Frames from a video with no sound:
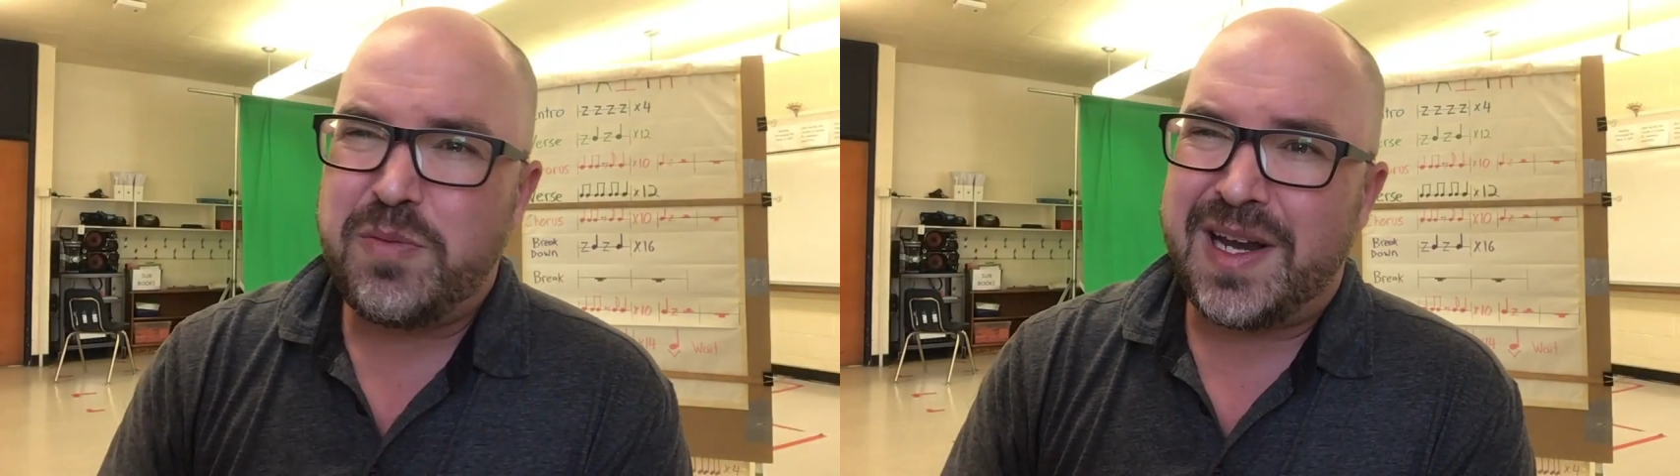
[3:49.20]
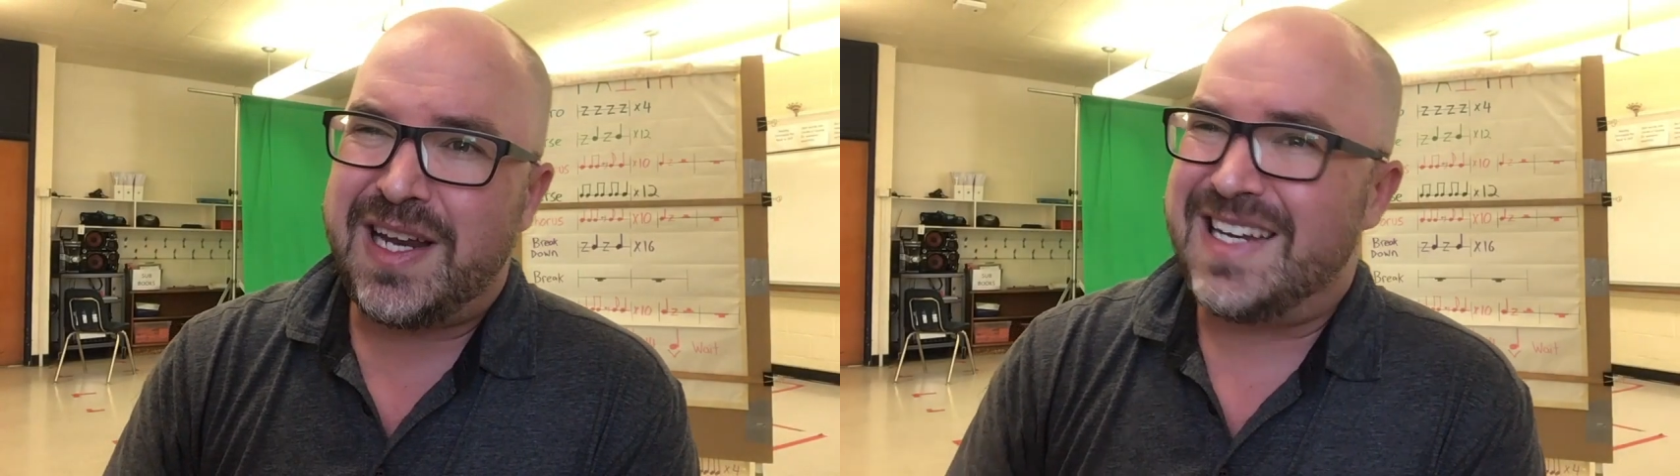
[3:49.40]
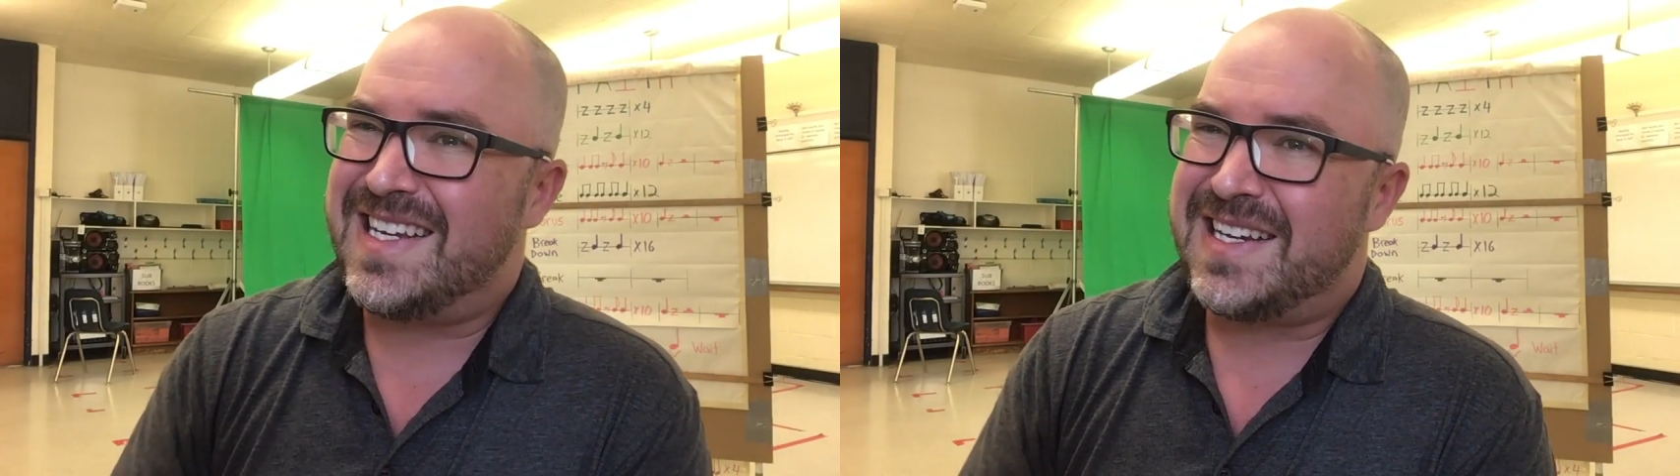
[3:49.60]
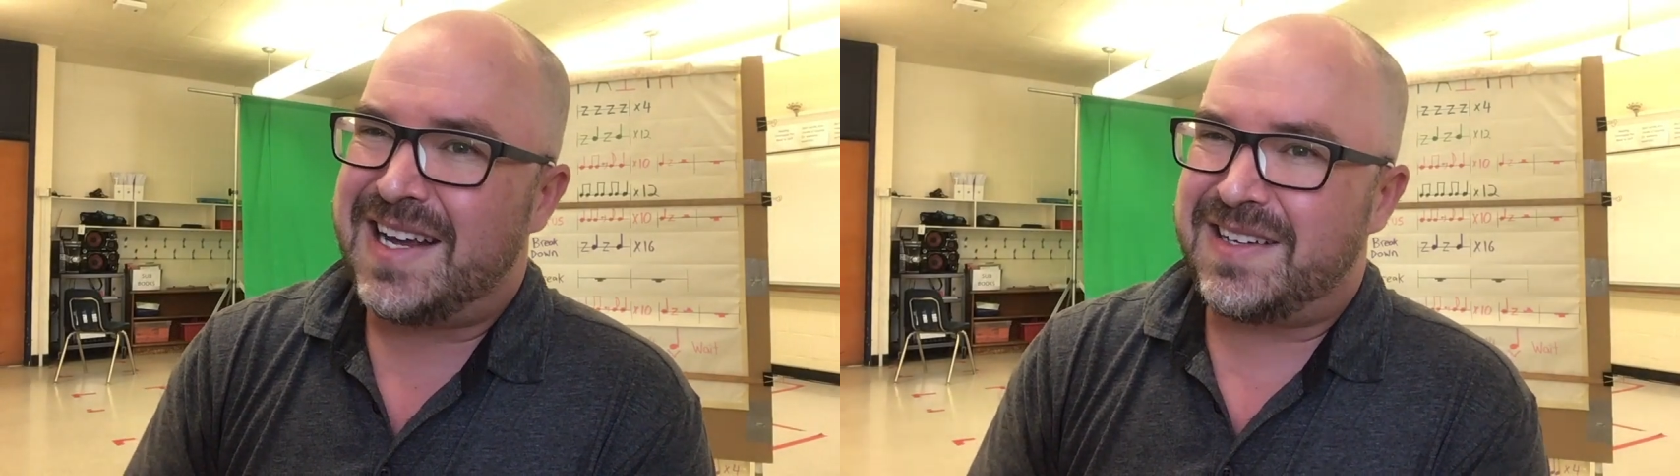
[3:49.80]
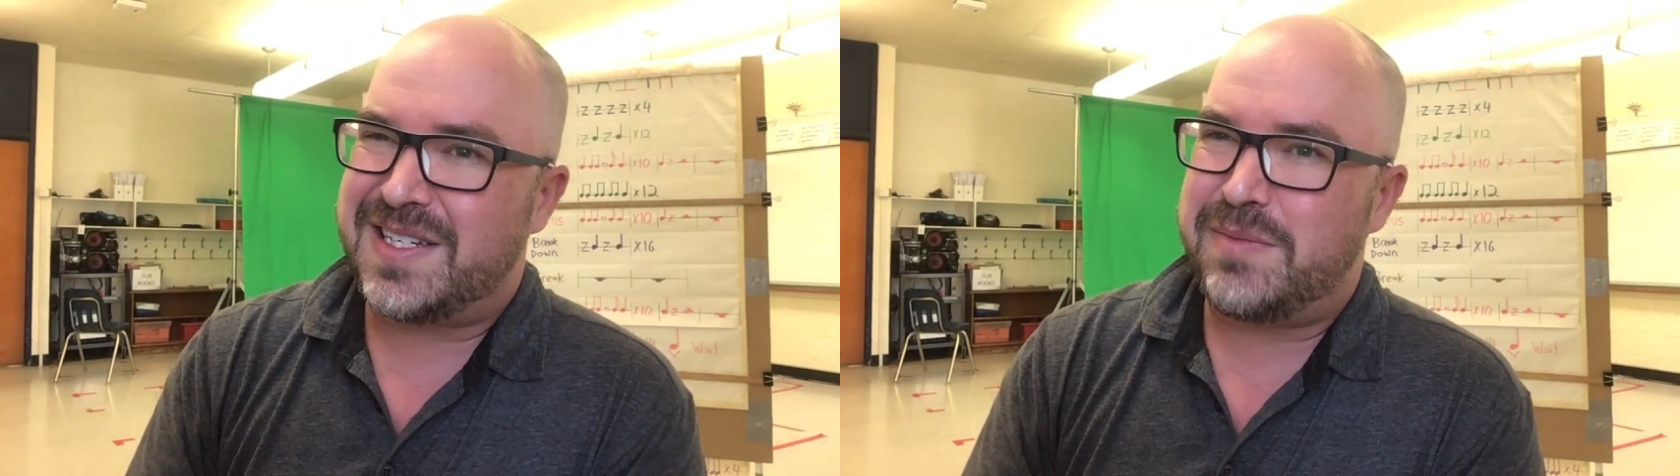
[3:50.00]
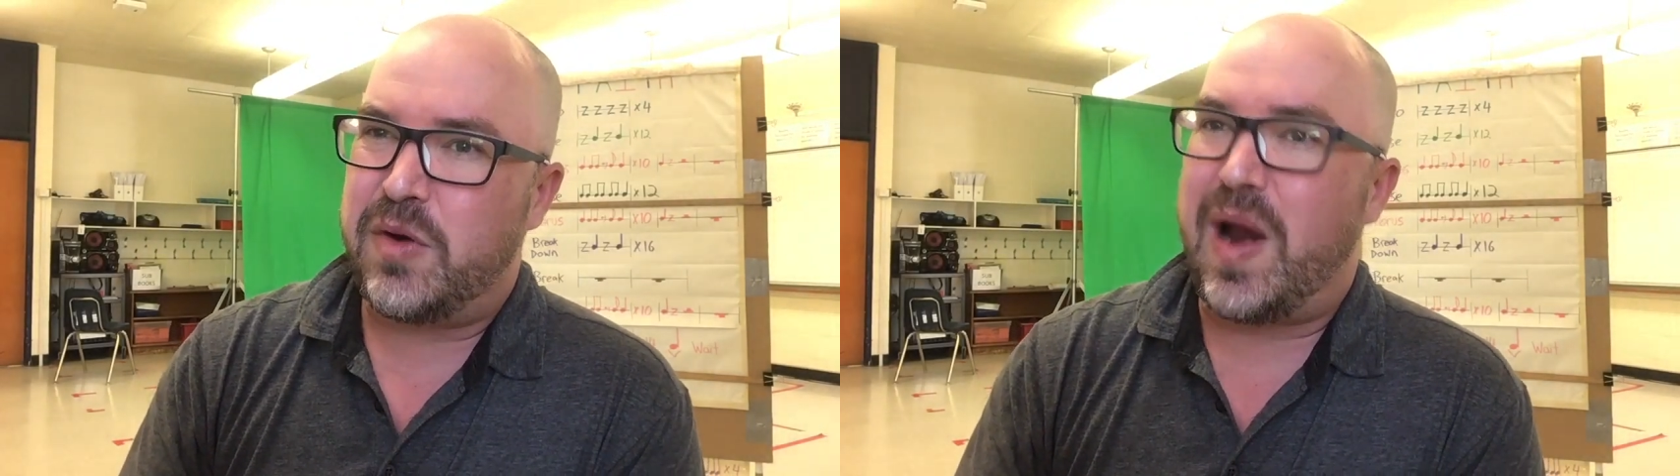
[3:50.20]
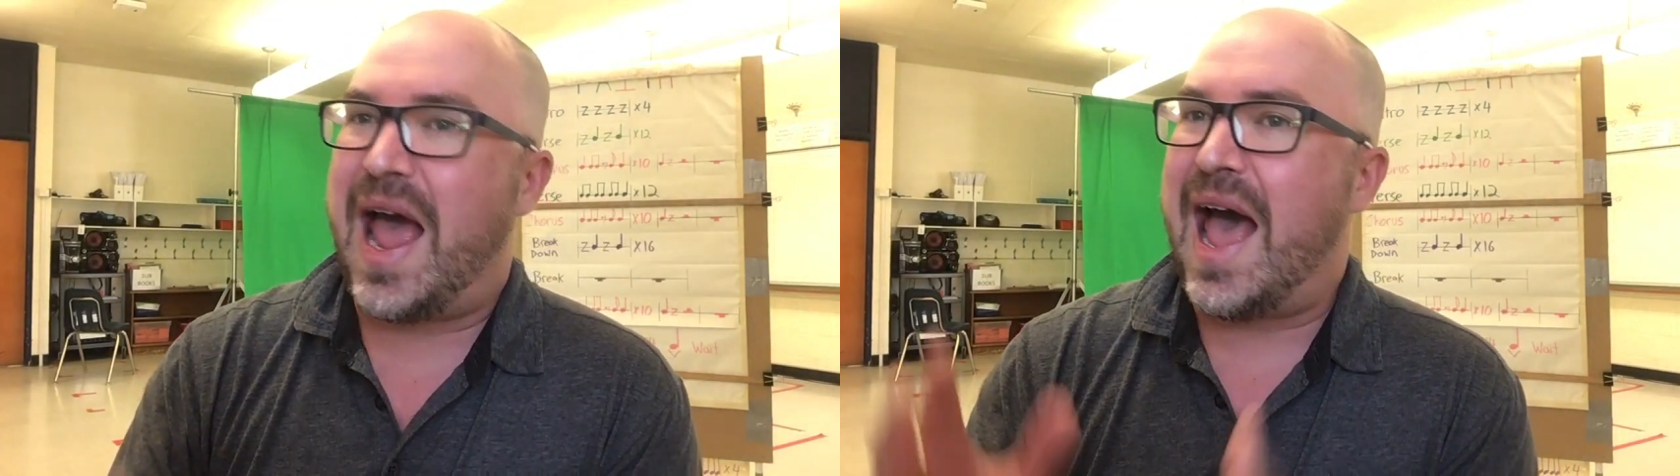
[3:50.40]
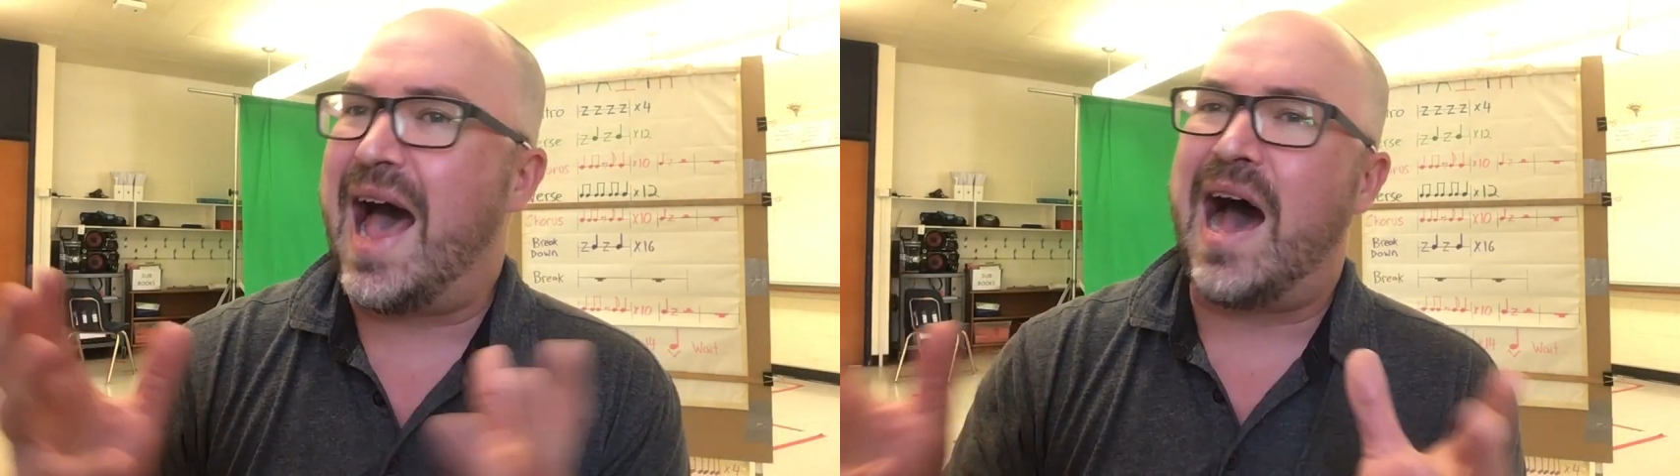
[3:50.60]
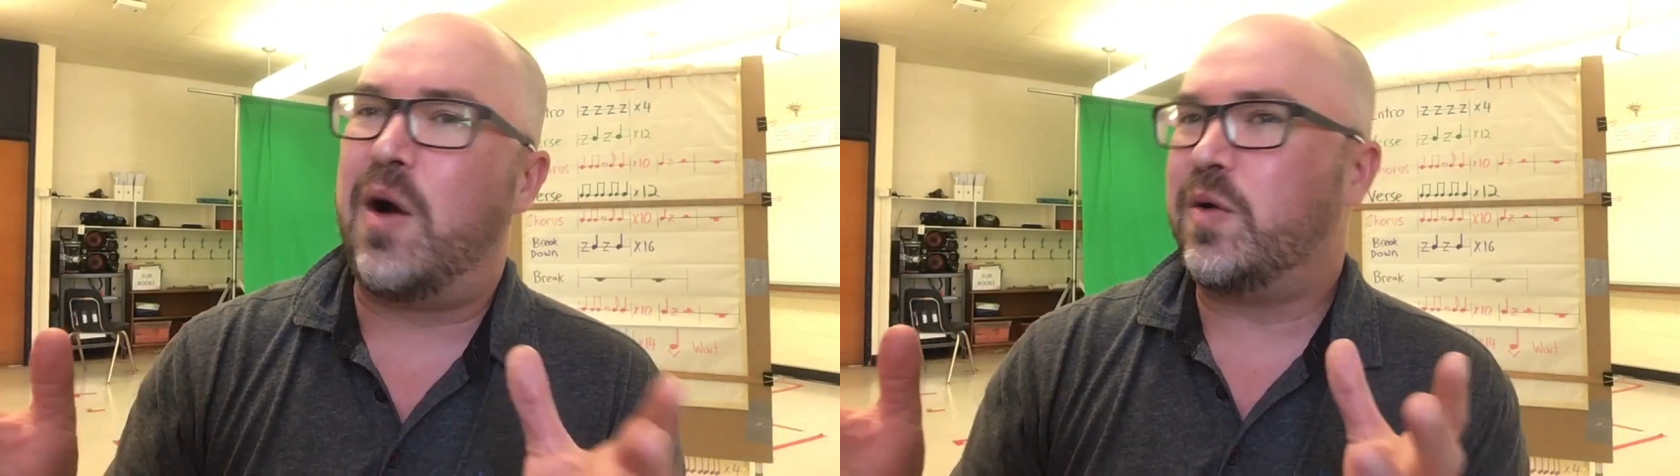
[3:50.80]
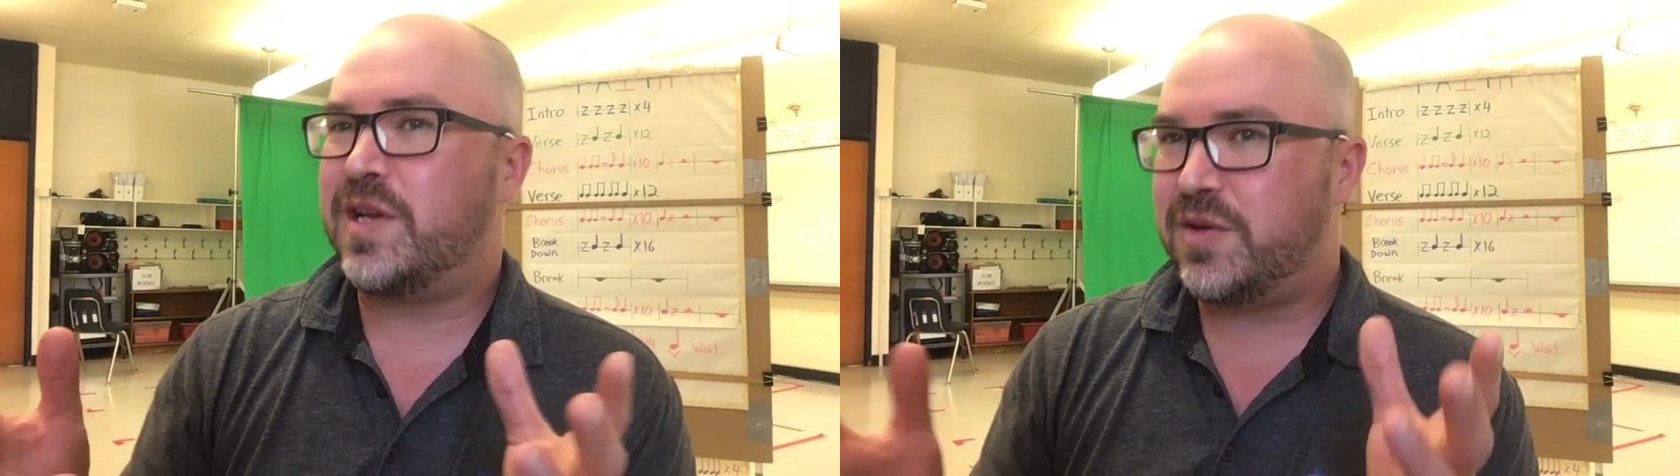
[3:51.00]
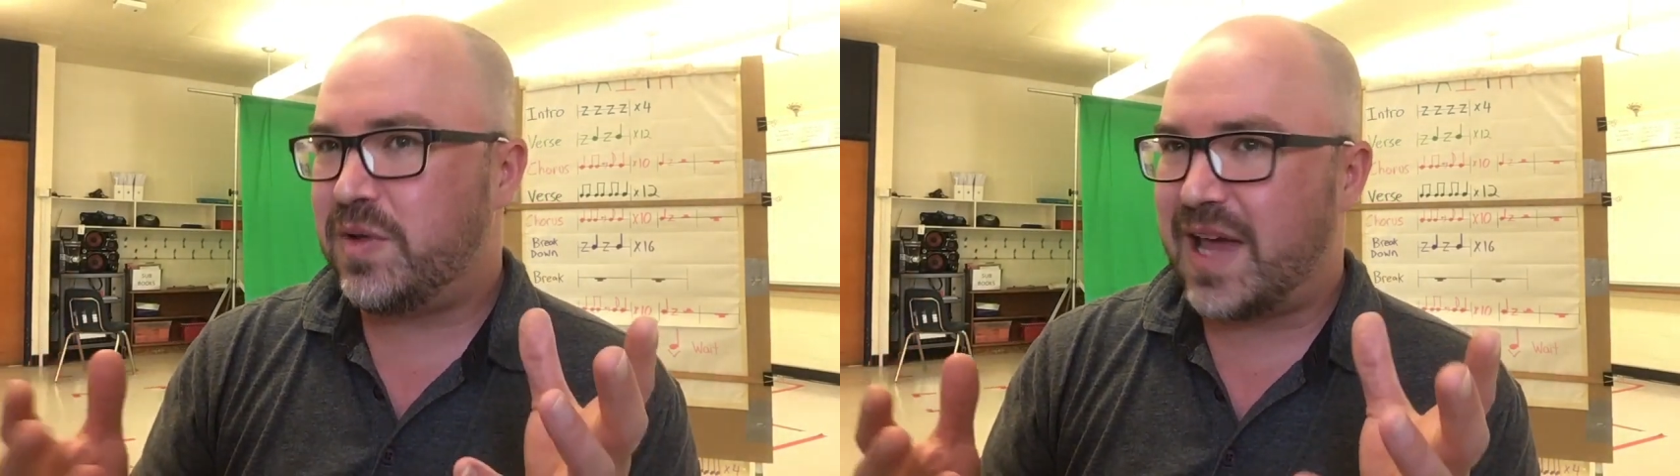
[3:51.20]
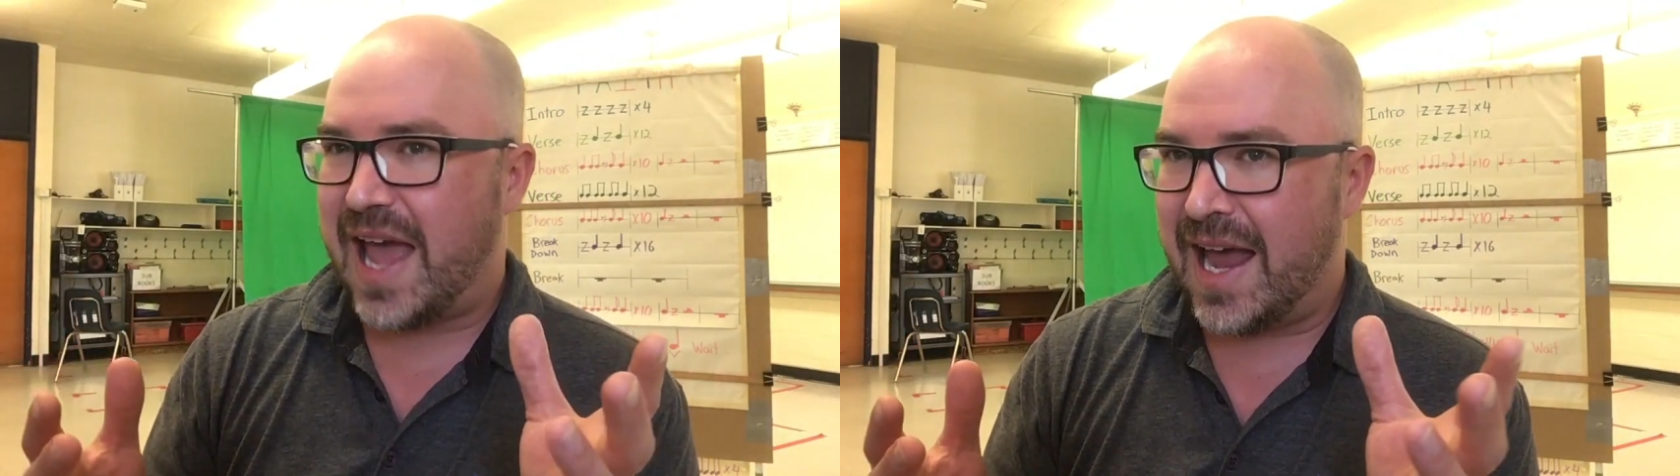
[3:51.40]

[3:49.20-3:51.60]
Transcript: many details about how to do the